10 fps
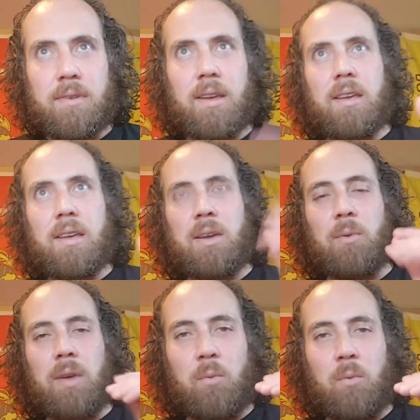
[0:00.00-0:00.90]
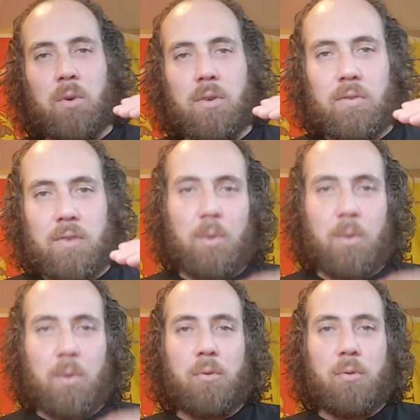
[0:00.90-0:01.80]
It was going
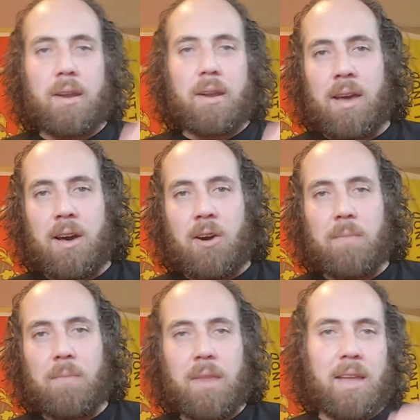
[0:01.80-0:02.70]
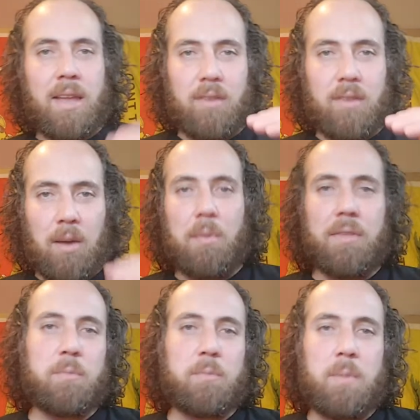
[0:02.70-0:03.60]
through the canal at double the
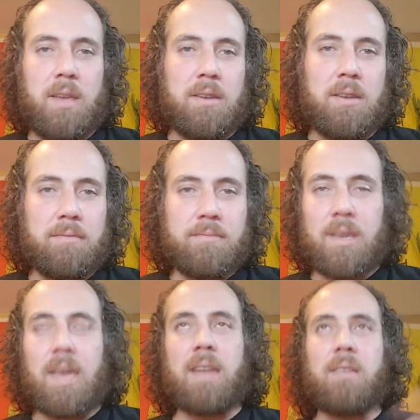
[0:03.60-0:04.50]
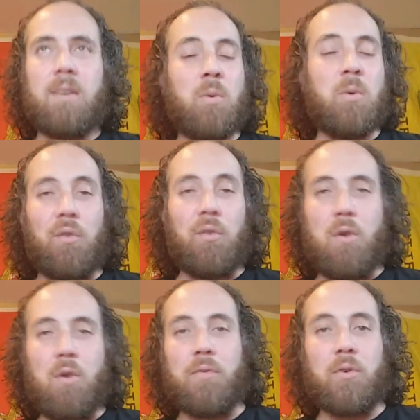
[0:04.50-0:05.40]
speed. Again, we won't know
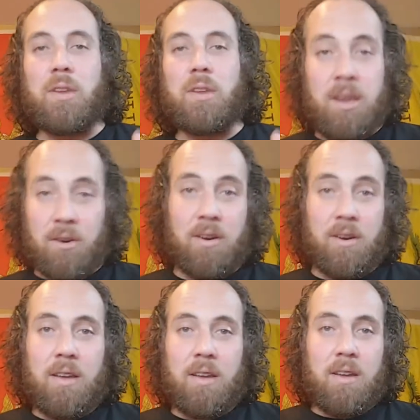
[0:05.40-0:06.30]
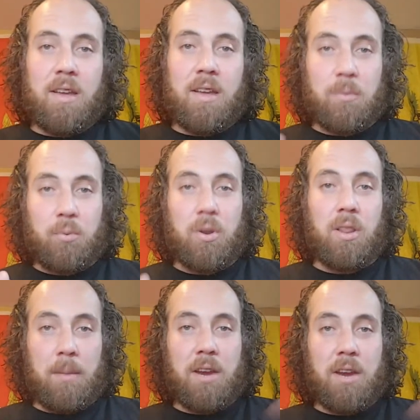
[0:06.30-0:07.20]
for a year. It's a
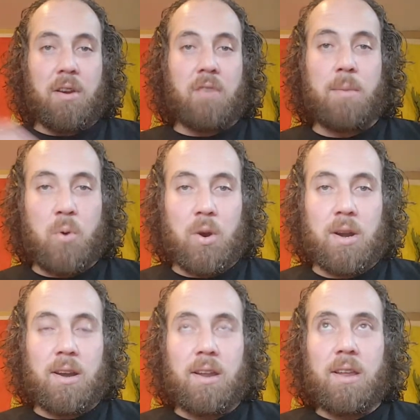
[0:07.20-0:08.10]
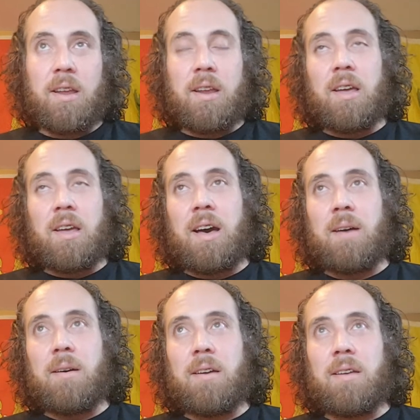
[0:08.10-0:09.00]
preliminary report.
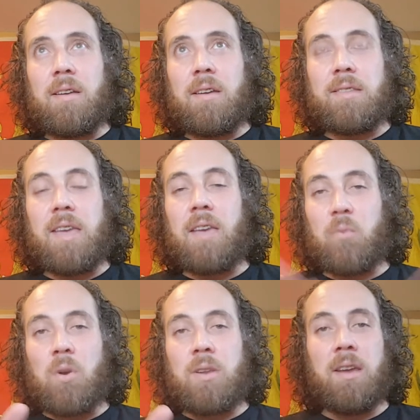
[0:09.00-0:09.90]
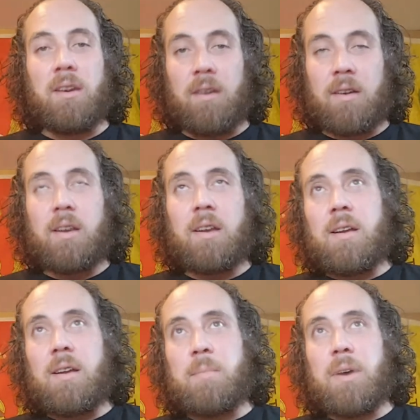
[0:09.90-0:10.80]
It takes 1 year,
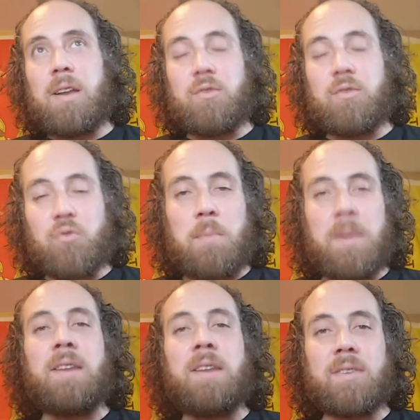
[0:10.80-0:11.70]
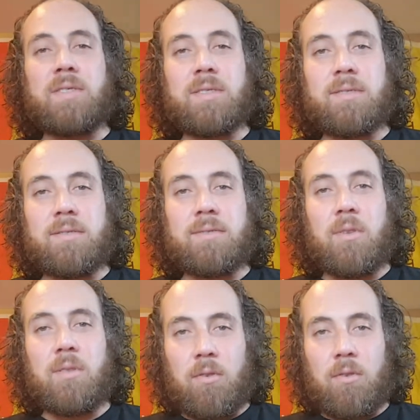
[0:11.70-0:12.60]
but it drew a penis on
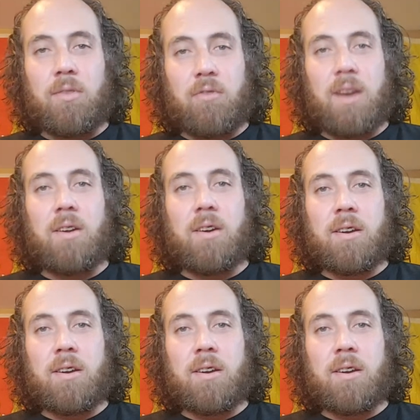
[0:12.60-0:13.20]
the radar,